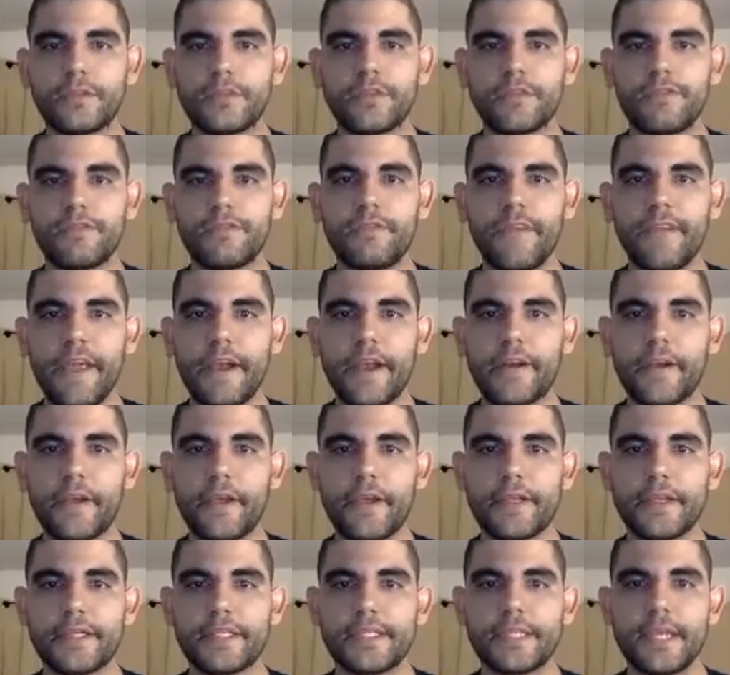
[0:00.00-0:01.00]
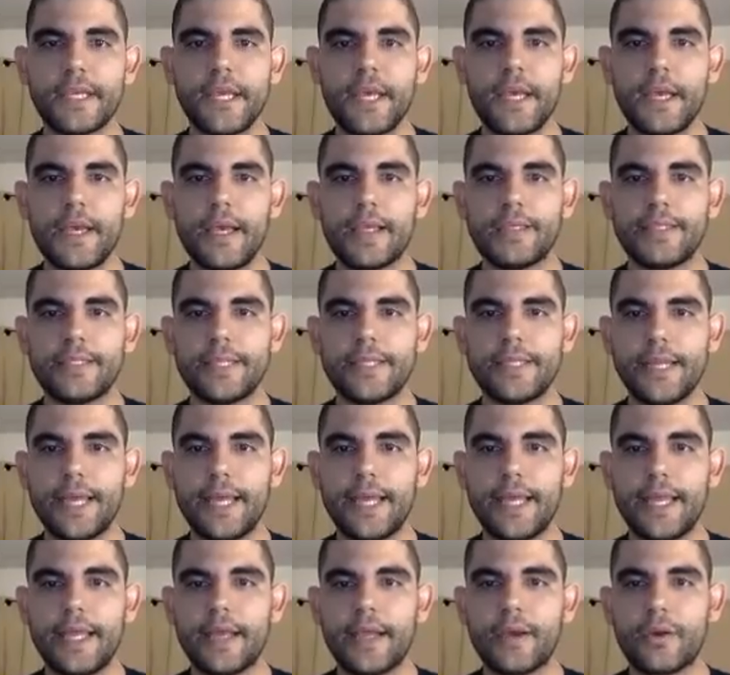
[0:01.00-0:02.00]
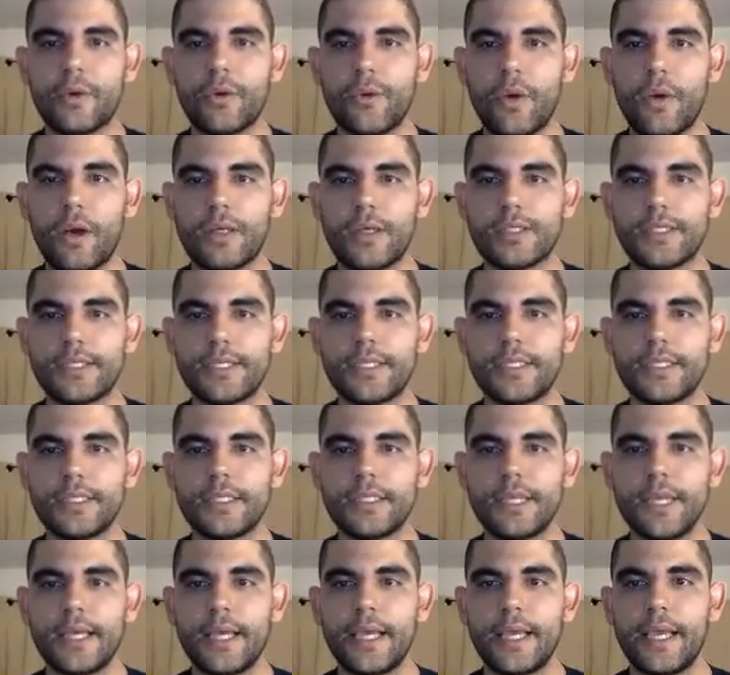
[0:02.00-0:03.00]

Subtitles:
of various genetic crosses,